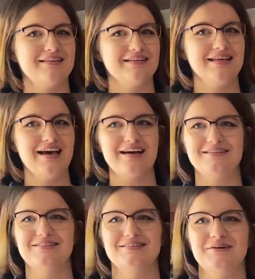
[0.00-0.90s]
yeah,
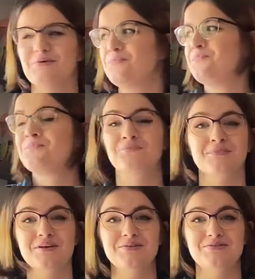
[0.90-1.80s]
so
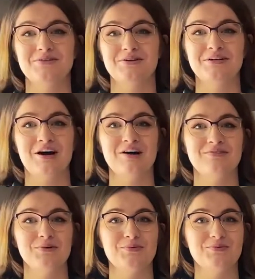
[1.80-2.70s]
starting off
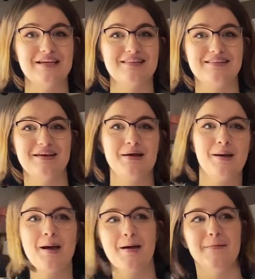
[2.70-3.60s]
with
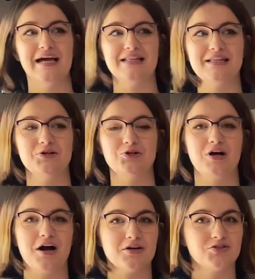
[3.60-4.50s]
my little
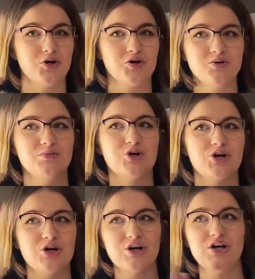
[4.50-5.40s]

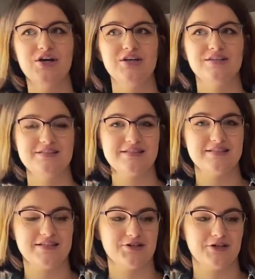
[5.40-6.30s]
October
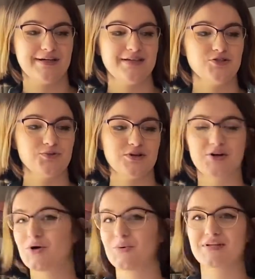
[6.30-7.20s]
series, we're
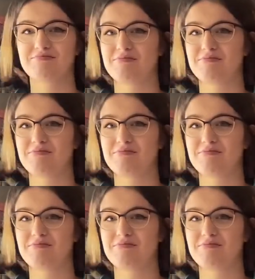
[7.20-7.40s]
going to be